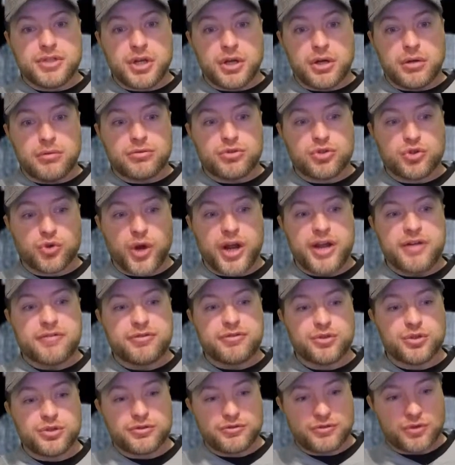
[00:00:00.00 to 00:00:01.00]

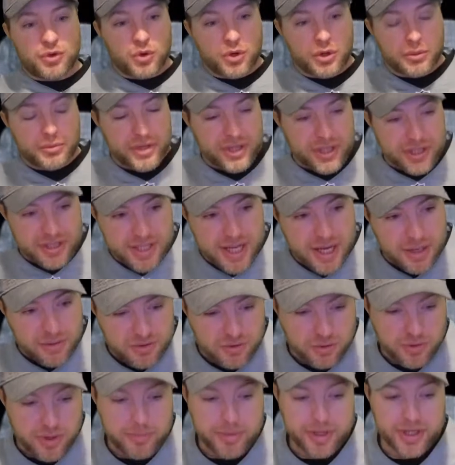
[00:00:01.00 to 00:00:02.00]
grateful for, because that
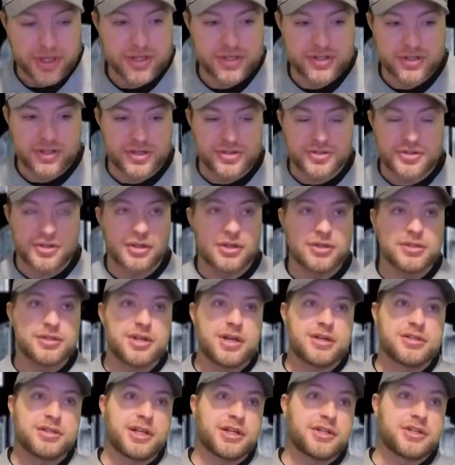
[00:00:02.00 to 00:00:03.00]
was one of my biggest concerns.
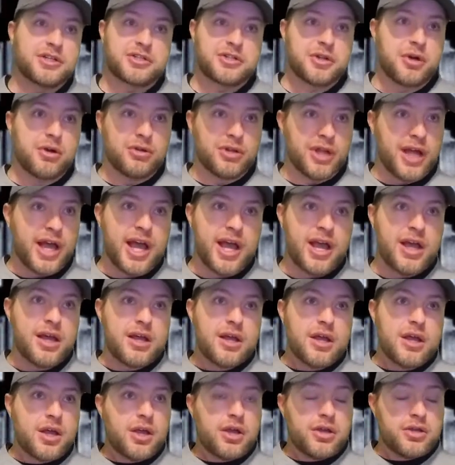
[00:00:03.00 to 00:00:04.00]
I was like, just don't let,
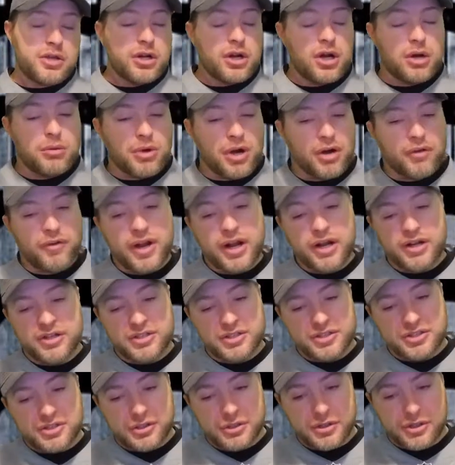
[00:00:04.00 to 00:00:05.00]
Marvin
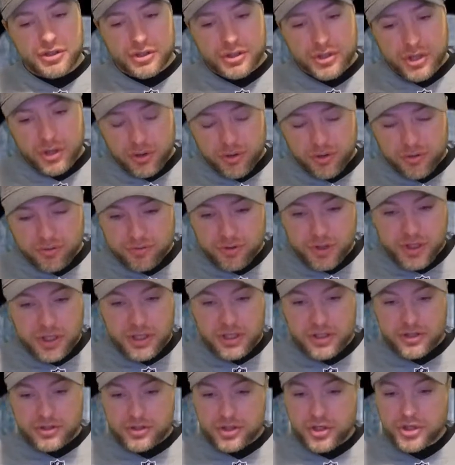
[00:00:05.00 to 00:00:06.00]
Harrison Jr. go to the
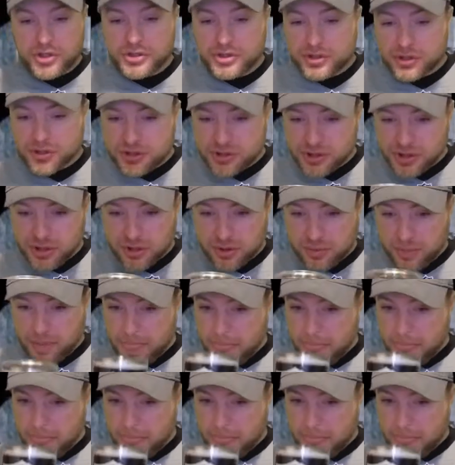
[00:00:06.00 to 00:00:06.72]
freaking Chargers. So,